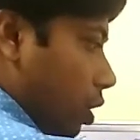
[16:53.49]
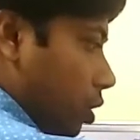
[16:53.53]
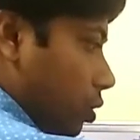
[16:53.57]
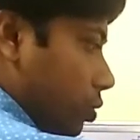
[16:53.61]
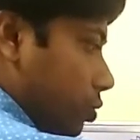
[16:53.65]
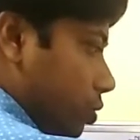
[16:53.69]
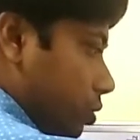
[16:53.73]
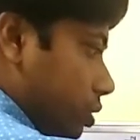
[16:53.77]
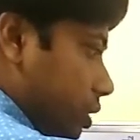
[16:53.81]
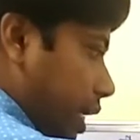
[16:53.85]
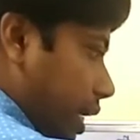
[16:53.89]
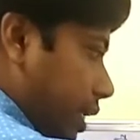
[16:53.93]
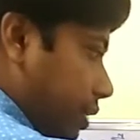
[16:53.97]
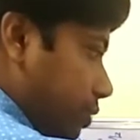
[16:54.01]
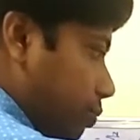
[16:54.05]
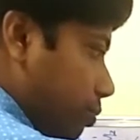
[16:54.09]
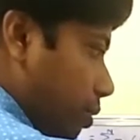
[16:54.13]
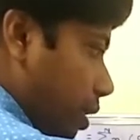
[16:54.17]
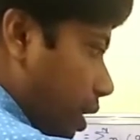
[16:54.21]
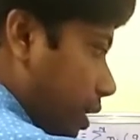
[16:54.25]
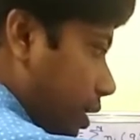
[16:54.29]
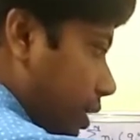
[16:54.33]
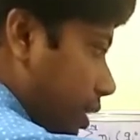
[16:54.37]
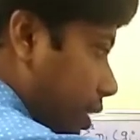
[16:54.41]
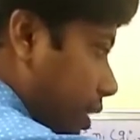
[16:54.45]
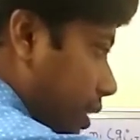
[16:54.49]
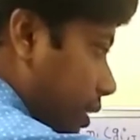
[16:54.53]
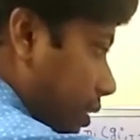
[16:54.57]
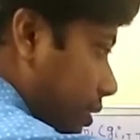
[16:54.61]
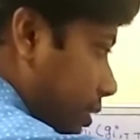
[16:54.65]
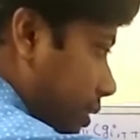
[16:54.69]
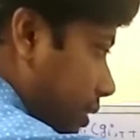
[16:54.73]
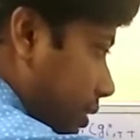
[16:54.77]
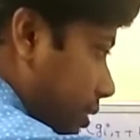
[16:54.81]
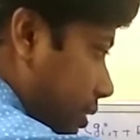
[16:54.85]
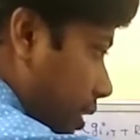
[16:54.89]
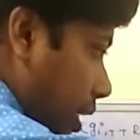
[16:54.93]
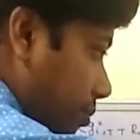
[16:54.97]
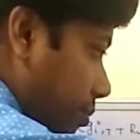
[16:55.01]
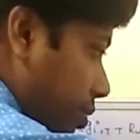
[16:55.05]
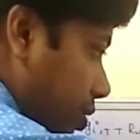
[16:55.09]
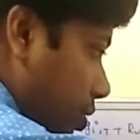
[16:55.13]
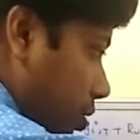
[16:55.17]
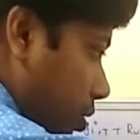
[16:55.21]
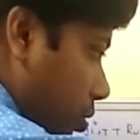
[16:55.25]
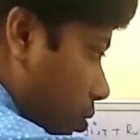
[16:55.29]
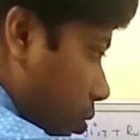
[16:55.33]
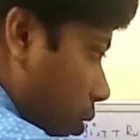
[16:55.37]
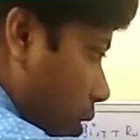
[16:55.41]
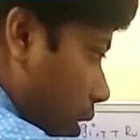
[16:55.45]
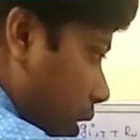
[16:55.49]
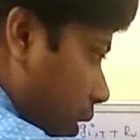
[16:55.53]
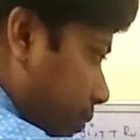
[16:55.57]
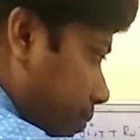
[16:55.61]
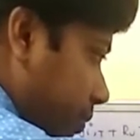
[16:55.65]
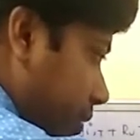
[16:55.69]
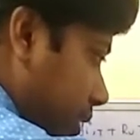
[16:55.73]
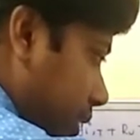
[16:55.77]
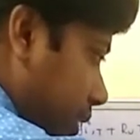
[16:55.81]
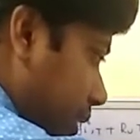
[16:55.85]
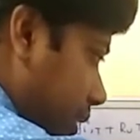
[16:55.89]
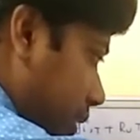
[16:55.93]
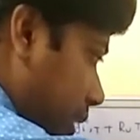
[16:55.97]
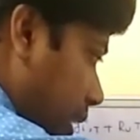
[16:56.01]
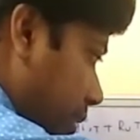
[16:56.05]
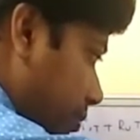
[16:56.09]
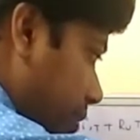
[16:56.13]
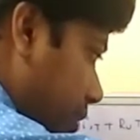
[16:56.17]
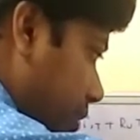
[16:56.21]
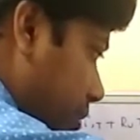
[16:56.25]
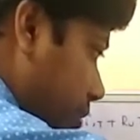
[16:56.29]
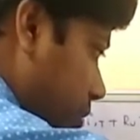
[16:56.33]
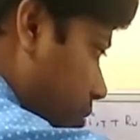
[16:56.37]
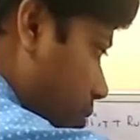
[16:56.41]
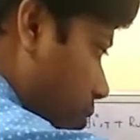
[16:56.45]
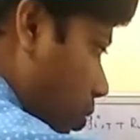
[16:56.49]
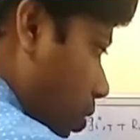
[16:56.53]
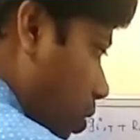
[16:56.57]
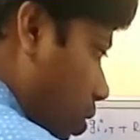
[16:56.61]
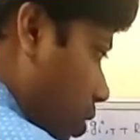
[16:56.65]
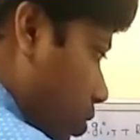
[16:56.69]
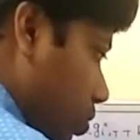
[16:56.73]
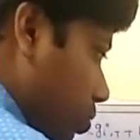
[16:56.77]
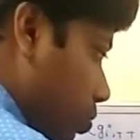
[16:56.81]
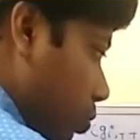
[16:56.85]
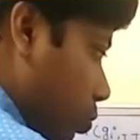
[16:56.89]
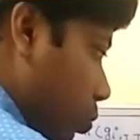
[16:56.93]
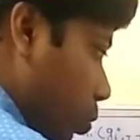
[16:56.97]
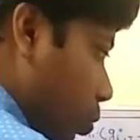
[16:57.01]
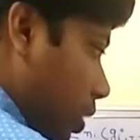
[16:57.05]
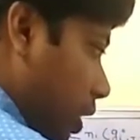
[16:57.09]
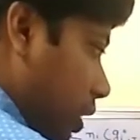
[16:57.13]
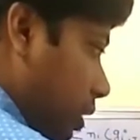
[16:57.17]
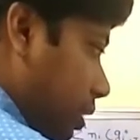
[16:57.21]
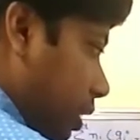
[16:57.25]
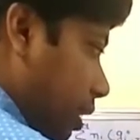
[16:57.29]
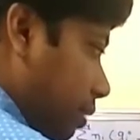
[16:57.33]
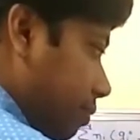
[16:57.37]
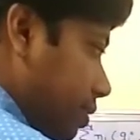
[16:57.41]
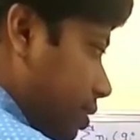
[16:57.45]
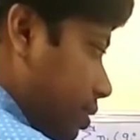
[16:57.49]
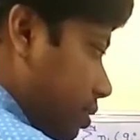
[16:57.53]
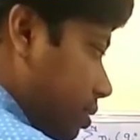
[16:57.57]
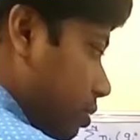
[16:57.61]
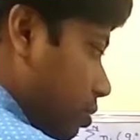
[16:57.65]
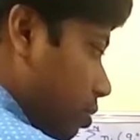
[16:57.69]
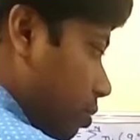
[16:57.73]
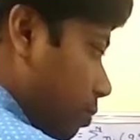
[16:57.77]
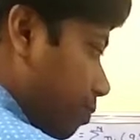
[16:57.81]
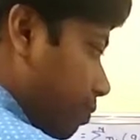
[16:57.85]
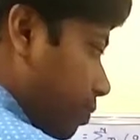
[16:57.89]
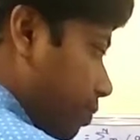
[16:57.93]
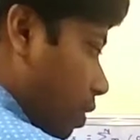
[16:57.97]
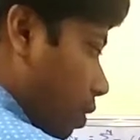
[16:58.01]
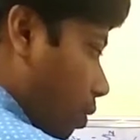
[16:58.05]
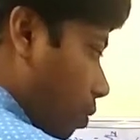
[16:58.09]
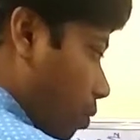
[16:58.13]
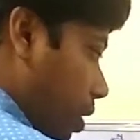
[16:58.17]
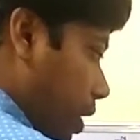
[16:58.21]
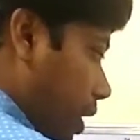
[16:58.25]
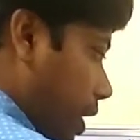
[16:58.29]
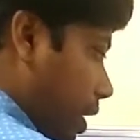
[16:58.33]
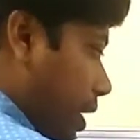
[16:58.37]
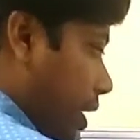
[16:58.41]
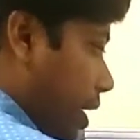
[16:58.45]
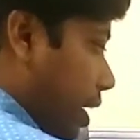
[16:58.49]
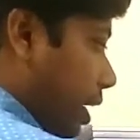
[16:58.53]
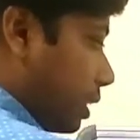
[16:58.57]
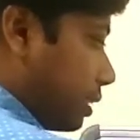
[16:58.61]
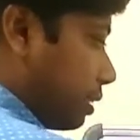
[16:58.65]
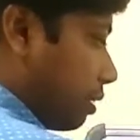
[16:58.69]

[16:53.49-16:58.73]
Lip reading: So that's why this term is 0. If this term is 0, so total term is 0, okay.